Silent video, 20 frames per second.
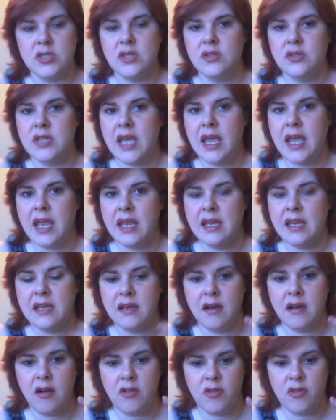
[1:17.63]
They
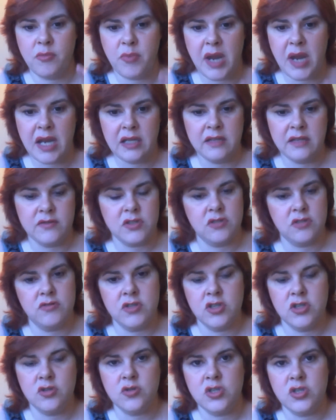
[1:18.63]
got the bailiffs to
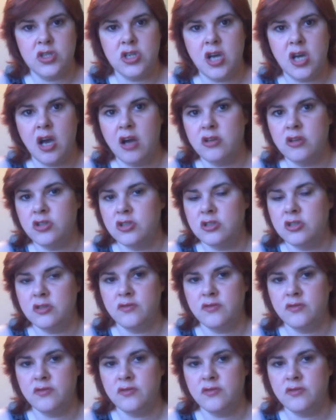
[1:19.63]
reduce the charges